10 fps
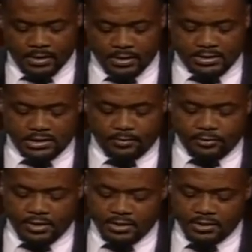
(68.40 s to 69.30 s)
In
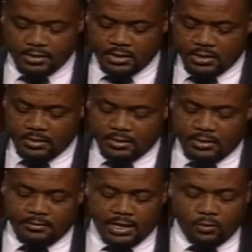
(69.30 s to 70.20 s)
summary,
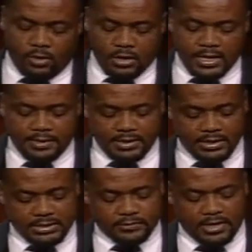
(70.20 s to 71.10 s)
my work can be
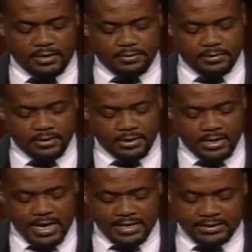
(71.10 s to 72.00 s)
described
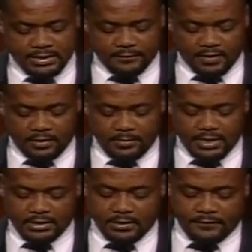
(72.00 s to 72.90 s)
as the
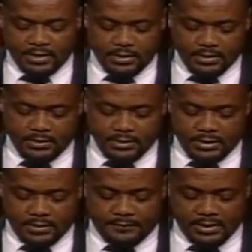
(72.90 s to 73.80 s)
development of,
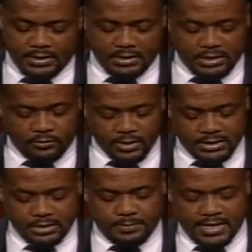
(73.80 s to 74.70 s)
of an
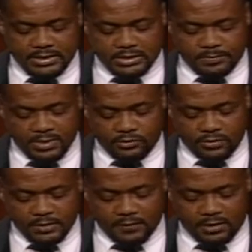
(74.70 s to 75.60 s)
integrated
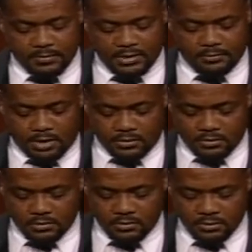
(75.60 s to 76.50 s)
participatory development
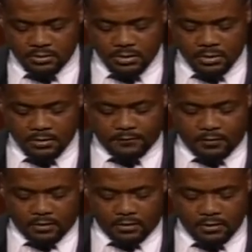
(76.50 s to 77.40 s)
model
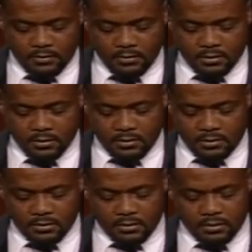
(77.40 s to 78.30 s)
for
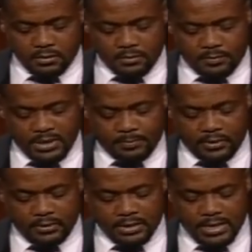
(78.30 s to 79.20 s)

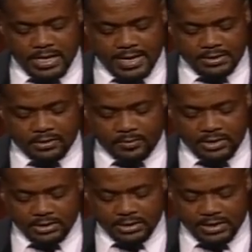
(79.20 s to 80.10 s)
people at the
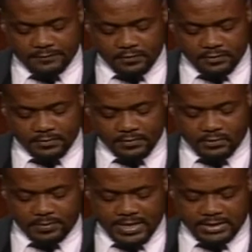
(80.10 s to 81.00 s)
community level
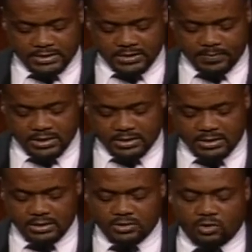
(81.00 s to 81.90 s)
to participate
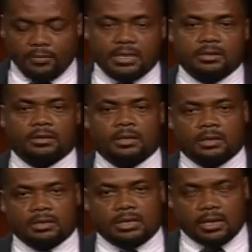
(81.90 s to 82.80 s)
in determining
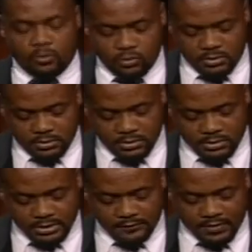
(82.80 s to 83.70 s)
their own
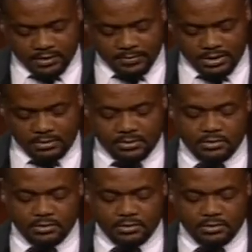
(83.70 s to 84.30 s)
development.